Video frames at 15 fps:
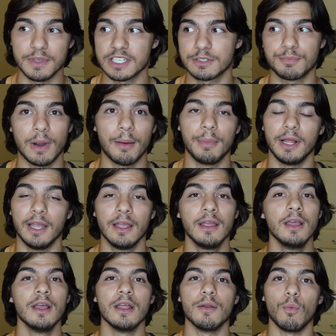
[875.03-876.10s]
This is probably
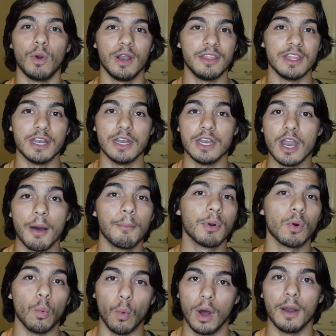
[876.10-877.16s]
one of the
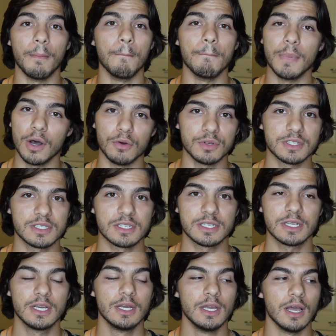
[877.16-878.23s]
number one most